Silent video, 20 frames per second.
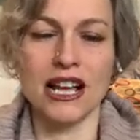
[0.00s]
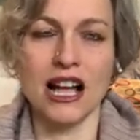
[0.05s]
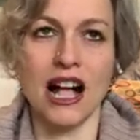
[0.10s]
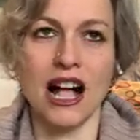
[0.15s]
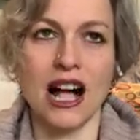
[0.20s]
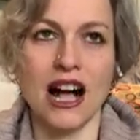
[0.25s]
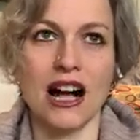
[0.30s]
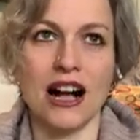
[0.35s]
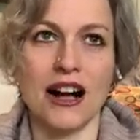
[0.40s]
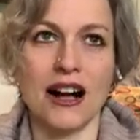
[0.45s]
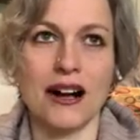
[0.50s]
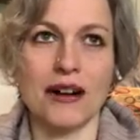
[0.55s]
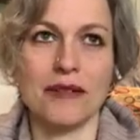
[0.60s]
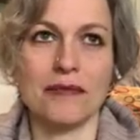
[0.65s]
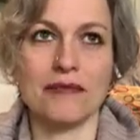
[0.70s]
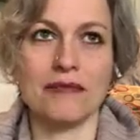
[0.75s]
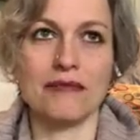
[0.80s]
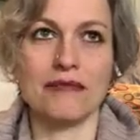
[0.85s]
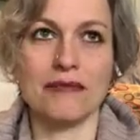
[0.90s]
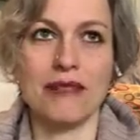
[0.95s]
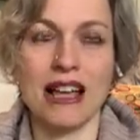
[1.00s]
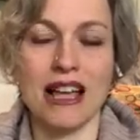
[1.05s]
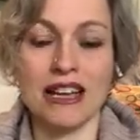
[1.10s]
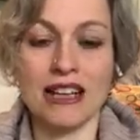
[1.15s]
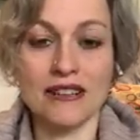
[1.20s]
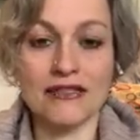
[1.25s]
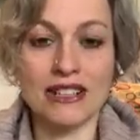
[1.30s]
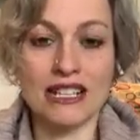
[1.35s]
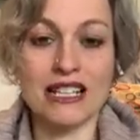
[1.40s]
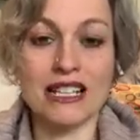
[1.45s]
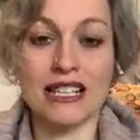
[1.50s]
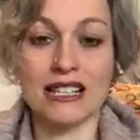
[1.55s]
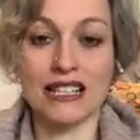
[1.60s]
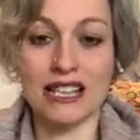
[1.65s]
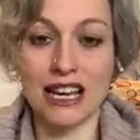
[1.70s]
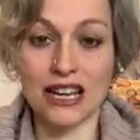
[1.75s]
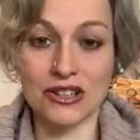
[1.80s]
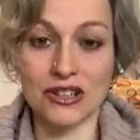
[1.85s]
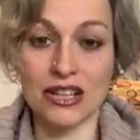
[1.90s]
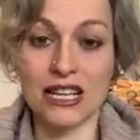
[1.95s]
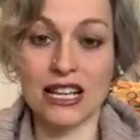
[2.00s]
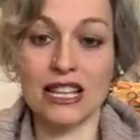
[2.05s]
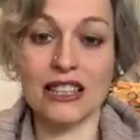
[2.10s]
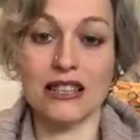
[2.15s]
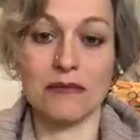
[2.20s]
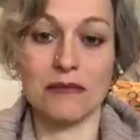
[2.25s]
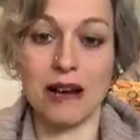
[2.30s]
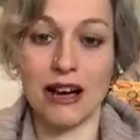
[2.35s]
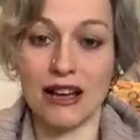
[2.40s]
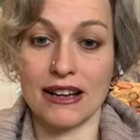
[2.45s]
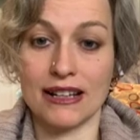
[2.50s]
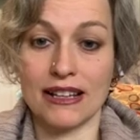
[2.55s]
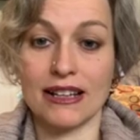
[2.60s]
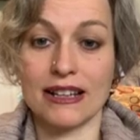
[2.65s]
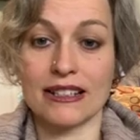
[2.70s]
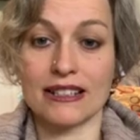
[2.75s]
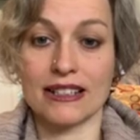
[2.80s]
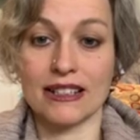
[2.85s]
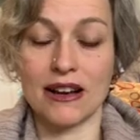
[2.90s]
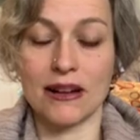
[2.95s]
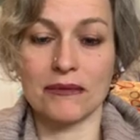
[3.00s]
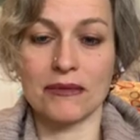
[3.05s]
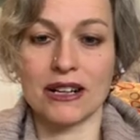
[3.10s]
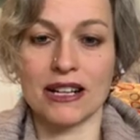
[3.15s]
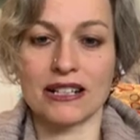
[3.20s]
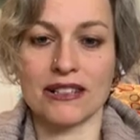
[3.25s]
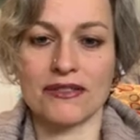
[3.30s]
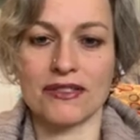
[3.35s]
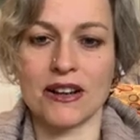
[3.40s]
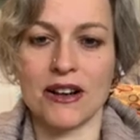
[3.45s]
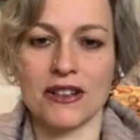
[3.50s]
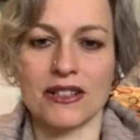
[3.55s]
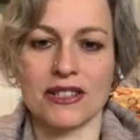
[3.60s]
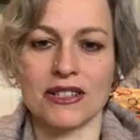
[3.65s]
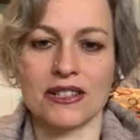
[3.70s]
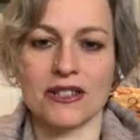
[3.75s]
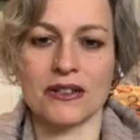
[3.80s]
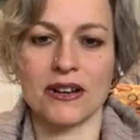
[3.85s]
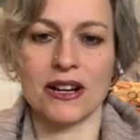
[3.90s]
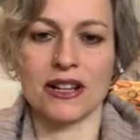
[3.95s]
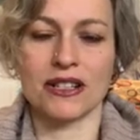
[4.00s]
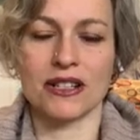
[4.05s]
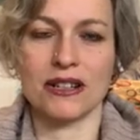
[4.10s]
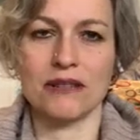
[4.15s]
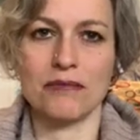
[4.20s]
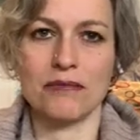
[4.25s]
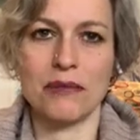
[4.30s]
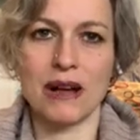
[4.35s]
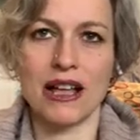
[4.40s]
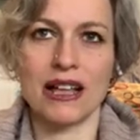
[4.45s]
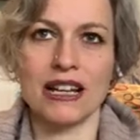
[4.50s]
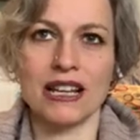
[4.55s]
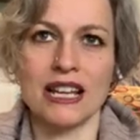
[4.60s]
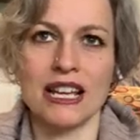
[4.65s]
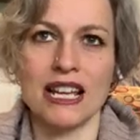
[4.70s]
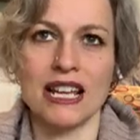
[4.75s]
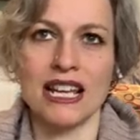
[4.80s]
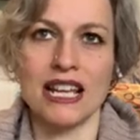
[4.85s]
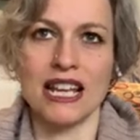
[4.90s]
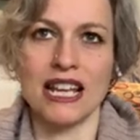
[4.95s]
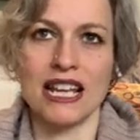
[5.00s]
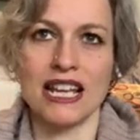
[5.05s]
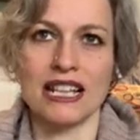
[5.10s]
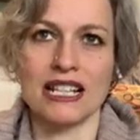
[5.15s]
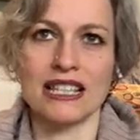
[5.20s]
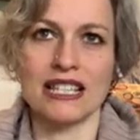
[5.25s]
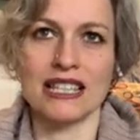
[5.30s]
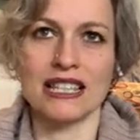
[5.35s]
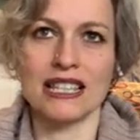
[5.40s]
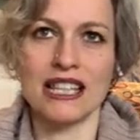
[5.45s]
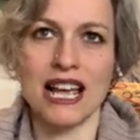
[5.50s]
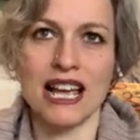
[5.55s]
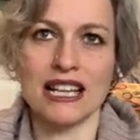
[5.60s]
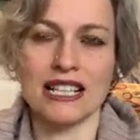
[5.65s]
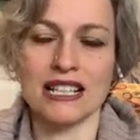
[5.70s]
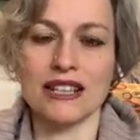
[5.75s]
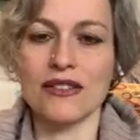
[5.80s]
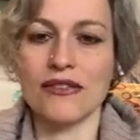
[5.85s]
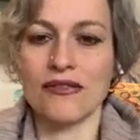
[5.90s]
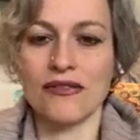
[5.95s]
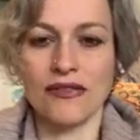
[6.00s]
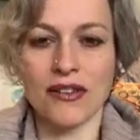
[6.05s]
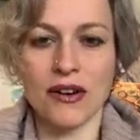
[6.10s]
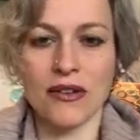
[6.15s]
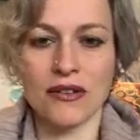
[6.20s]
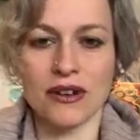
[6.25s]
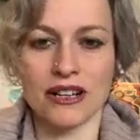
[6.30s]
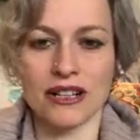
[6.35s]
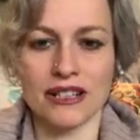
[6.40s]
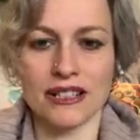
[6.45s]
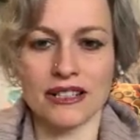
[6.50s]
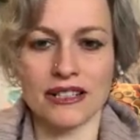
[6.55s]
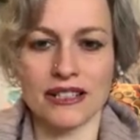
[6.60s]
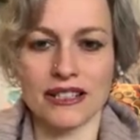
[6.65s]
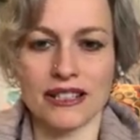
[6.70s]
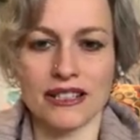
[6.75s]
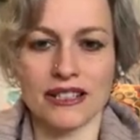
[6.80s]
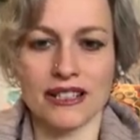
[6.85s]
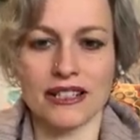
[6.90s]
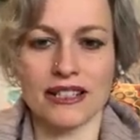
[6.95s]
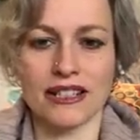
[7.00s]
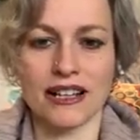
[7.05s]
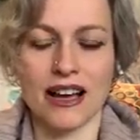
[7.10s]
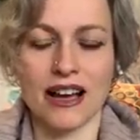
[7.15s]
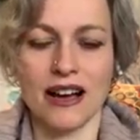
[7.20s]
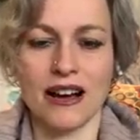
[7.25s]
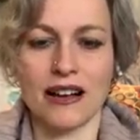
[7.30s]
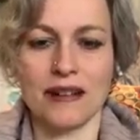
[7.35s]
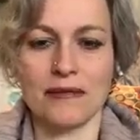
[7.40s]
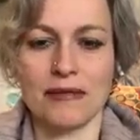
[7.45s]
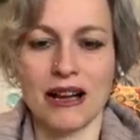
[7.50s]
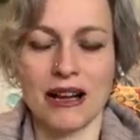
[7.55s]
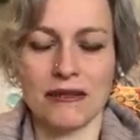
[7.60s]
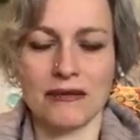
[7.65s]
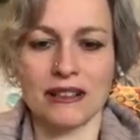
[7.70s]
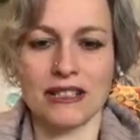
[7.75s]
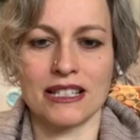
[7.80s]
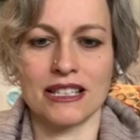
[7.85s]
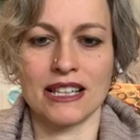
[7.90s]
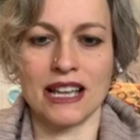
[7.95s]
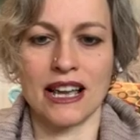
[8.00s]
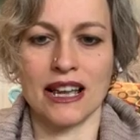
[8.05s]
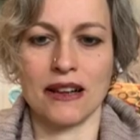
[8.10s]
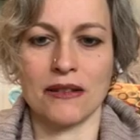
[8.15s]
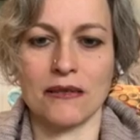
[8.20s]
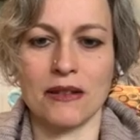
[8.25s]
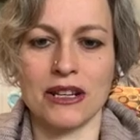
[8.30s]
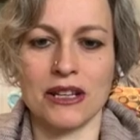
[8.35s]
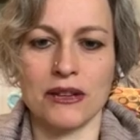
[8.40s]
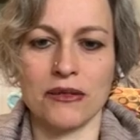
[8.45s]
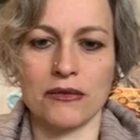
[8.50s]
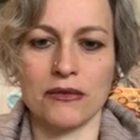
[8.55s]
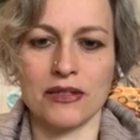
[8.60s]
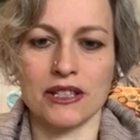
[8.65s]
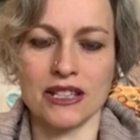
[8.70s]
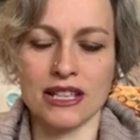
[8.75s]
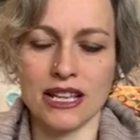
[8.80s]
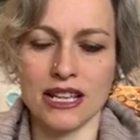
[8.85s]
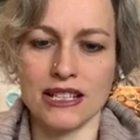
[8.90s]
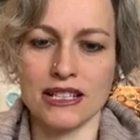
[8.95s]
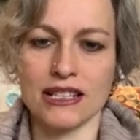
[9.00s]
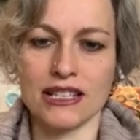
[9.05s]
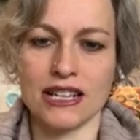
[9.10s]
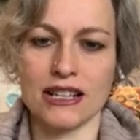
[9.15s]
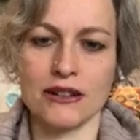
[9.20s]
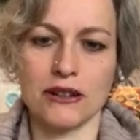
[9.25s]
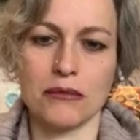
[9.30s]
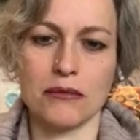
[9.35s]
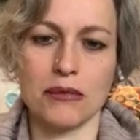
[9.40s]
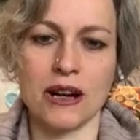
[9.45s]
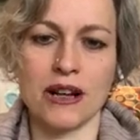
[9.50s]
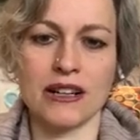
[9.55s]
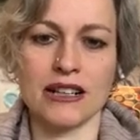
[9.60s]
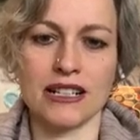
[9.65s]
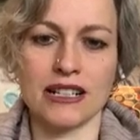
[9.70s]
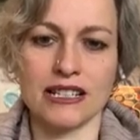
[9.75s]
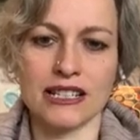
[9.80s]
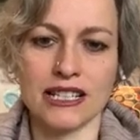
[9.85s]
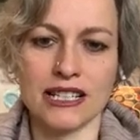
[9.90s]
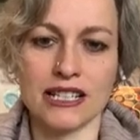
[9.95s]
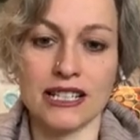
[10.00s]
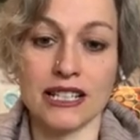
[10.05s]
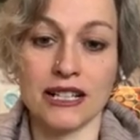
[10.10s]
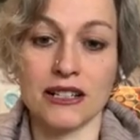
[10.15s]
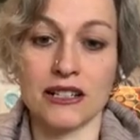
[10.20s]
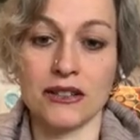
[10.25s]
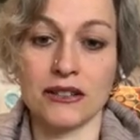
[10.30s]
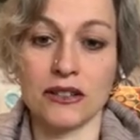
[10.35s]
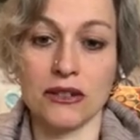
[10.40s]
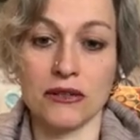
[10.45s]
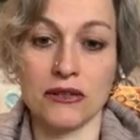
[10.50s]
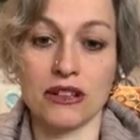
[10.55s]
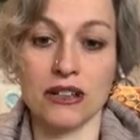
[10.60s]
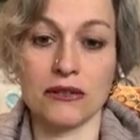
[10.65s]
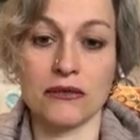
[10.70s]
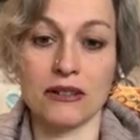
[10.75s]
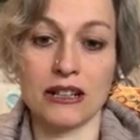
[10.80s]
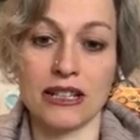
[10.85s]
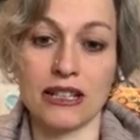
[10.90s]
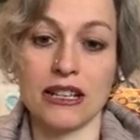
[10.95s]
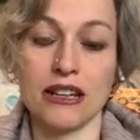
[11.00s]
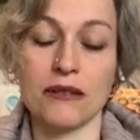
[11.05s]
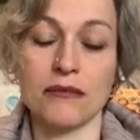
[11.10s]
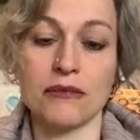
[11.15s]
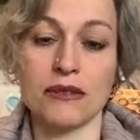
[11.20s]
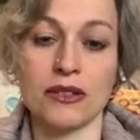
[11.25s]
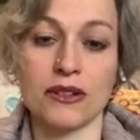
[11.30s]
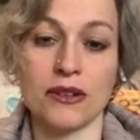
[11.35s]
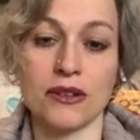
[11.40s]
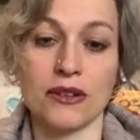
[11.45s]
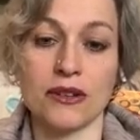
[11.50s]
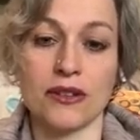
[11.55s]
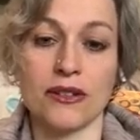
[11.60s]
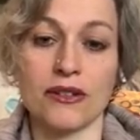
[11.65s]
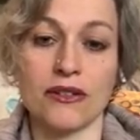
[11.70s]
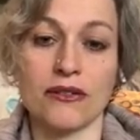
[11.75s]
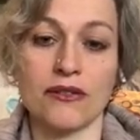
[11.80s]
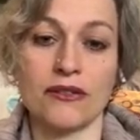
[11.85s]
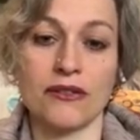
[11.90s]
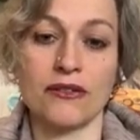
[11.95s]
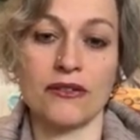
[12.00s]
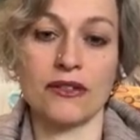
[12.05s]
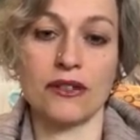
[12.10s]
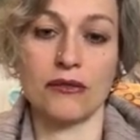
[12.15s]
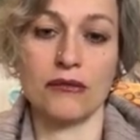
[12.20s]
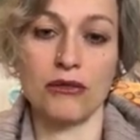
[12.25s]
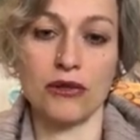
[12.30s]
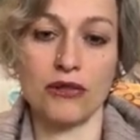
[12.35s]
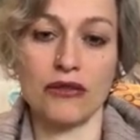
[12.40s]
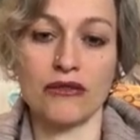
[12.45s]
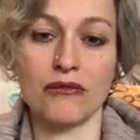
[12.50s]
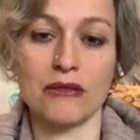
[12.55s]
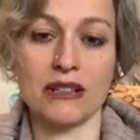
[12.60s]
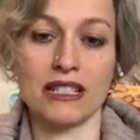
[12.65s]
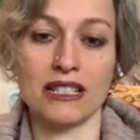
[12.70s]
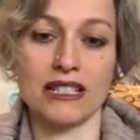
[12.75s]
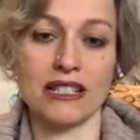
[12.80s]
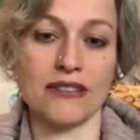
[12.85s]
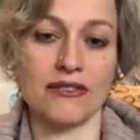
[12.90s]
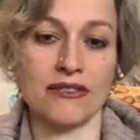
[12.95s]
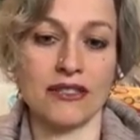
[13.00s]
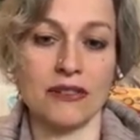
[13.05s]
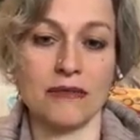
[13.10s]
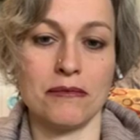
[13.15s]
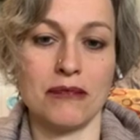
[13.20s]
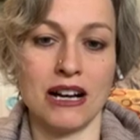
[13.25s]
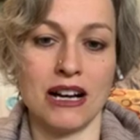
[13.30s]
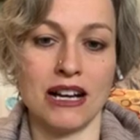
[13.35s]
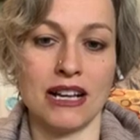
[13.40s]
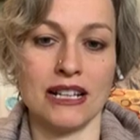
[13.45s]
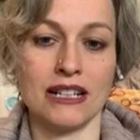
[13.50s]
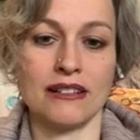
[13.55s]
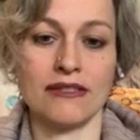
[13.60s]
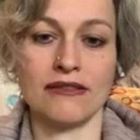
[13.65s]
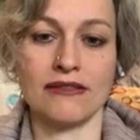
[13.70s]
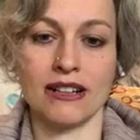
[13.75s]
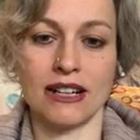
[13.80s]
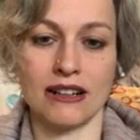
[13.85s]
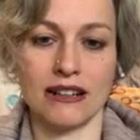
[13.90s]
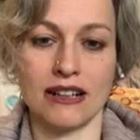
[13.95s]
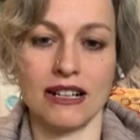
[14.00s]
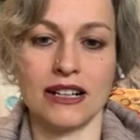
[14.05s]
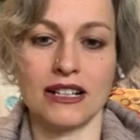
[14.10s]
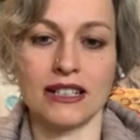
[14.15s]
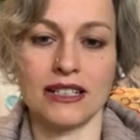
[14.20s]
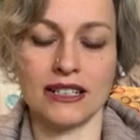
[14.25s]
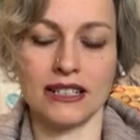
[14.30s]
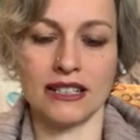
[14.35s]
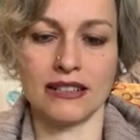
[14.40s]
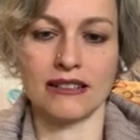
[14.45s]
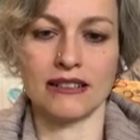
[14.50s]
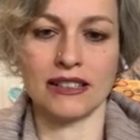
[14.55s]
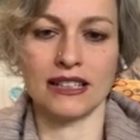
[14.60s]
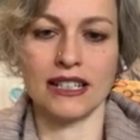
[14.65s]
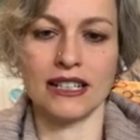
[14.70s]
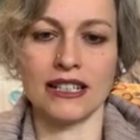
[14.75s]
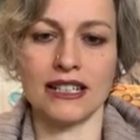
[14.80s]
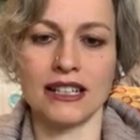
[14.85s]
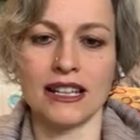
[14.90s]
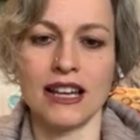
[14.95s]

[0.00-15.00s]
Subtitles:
and even sensation in the body as an object of concentration. But it's less focused, I would say. When you sit and your body is still, you can really observe the movements of the mind very clearly.